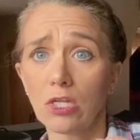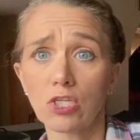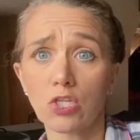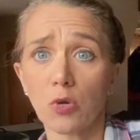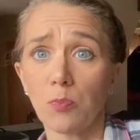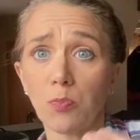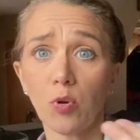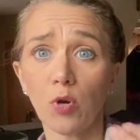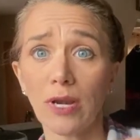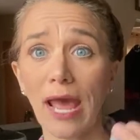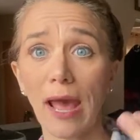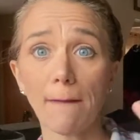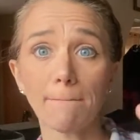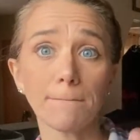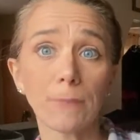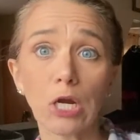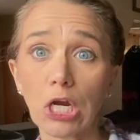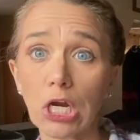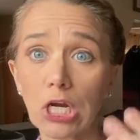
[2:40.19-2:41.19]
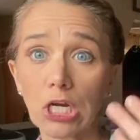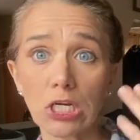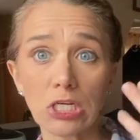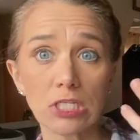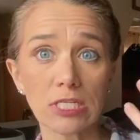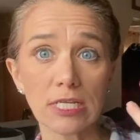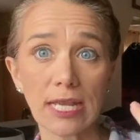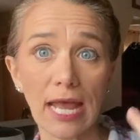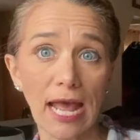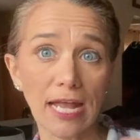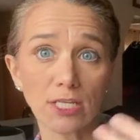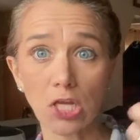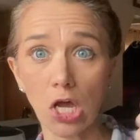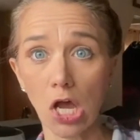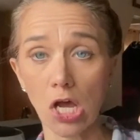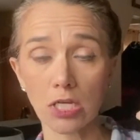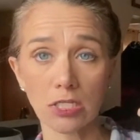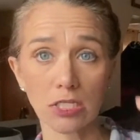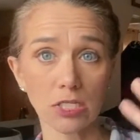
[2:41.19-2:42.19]
to put on burgers and hot
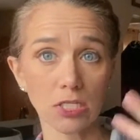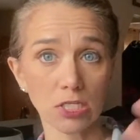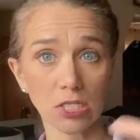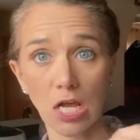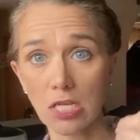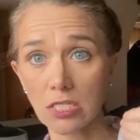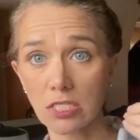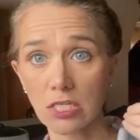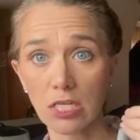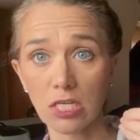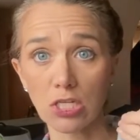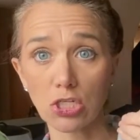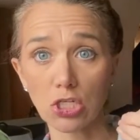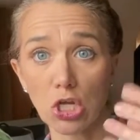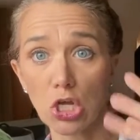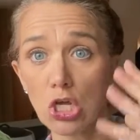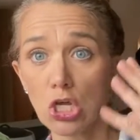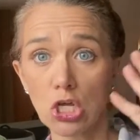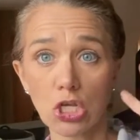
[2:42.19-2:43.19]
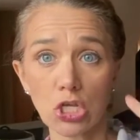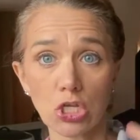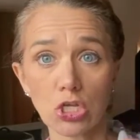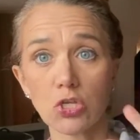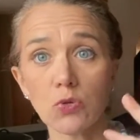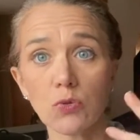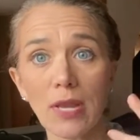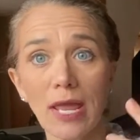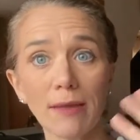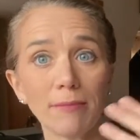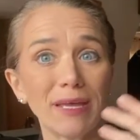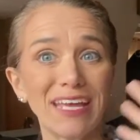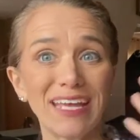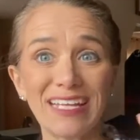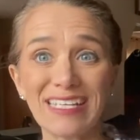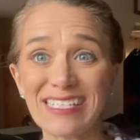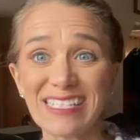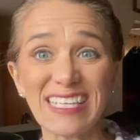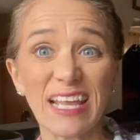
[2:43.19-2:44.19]
dogs and sausage, you name
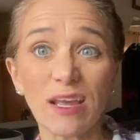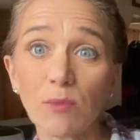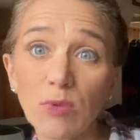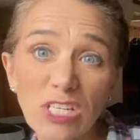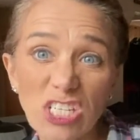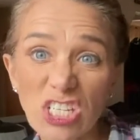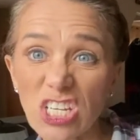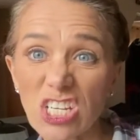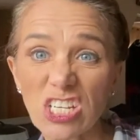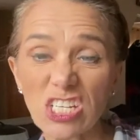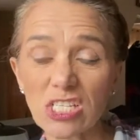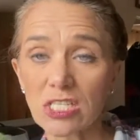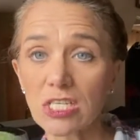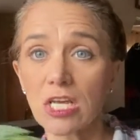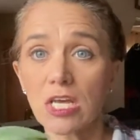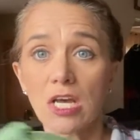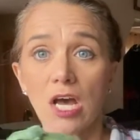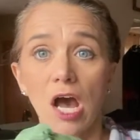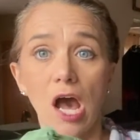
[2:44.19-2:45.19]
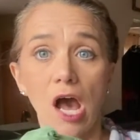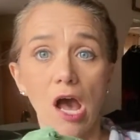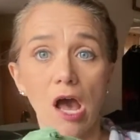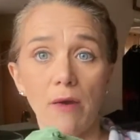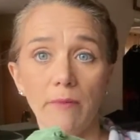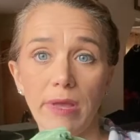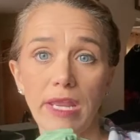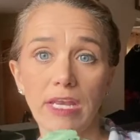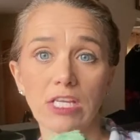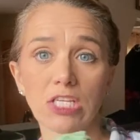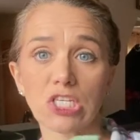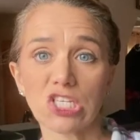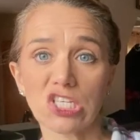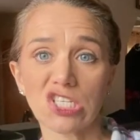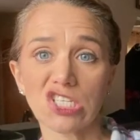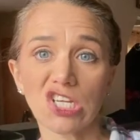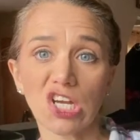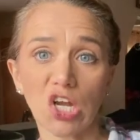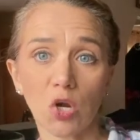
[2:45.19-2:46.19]
it, and sandwiches. Um, and it's
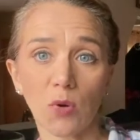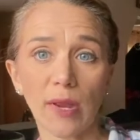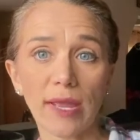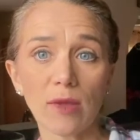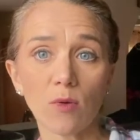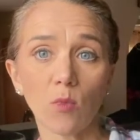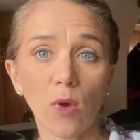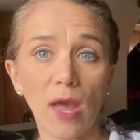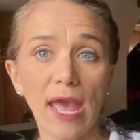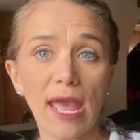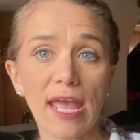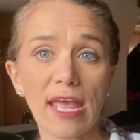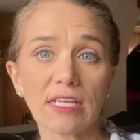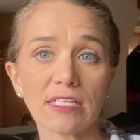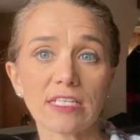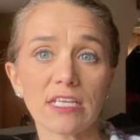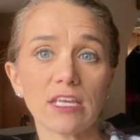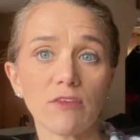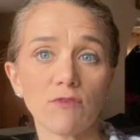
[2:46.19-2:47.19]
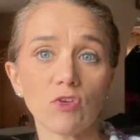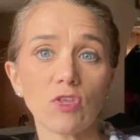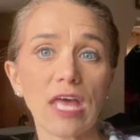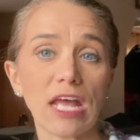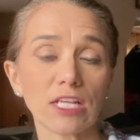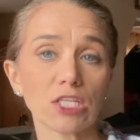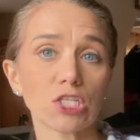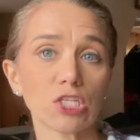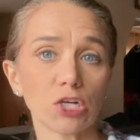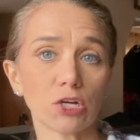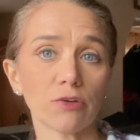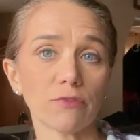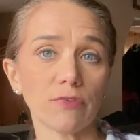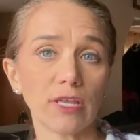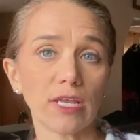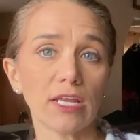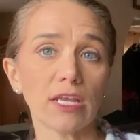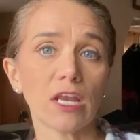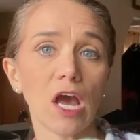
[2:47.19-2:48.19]
just a great way to give you that
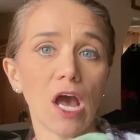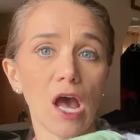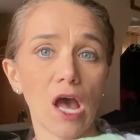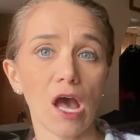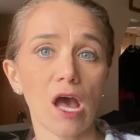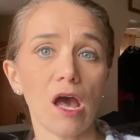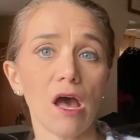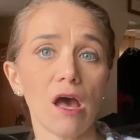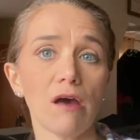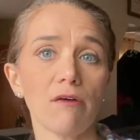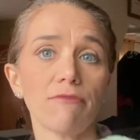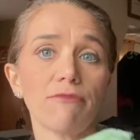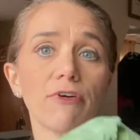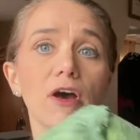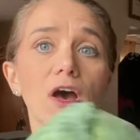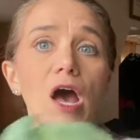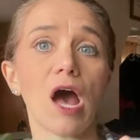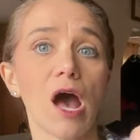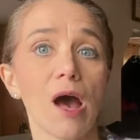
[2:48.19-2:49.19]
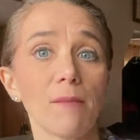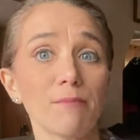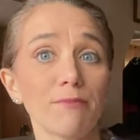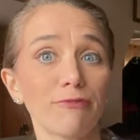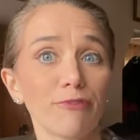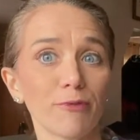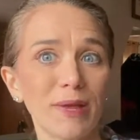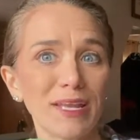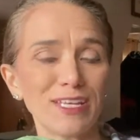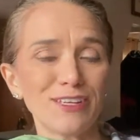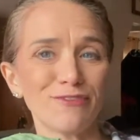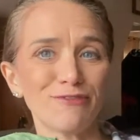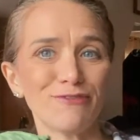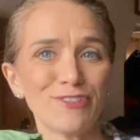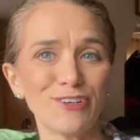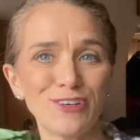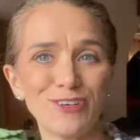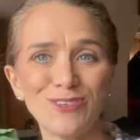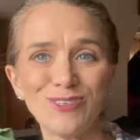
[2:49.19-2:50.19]
serving of um, fermented
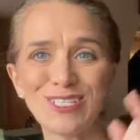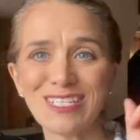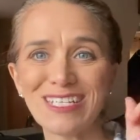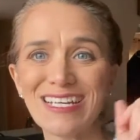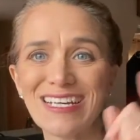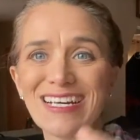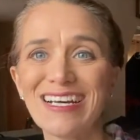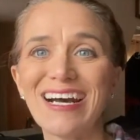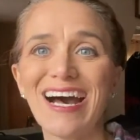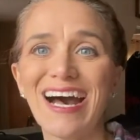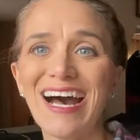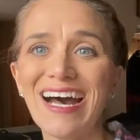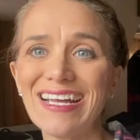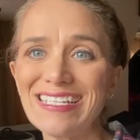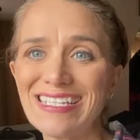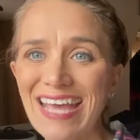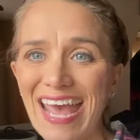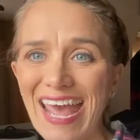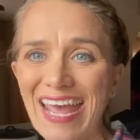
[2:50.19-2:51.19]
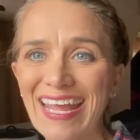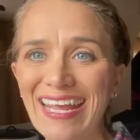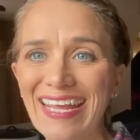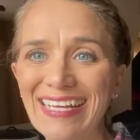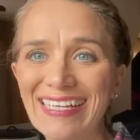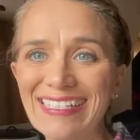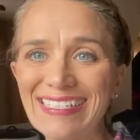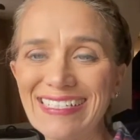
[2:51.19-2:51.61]
foods a day.